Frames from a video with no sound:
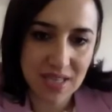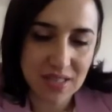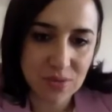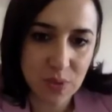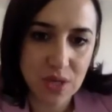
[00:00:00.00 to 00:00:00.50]

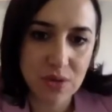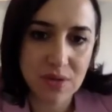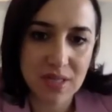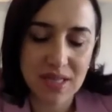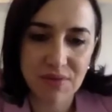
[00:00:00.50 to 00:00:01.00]
And we know
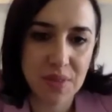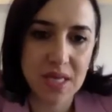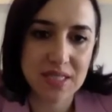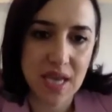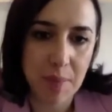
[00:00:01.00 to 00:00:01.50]
that
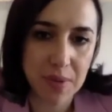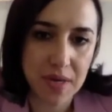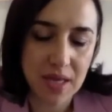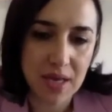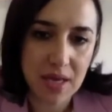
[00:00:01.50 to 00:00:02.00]
everything's happening,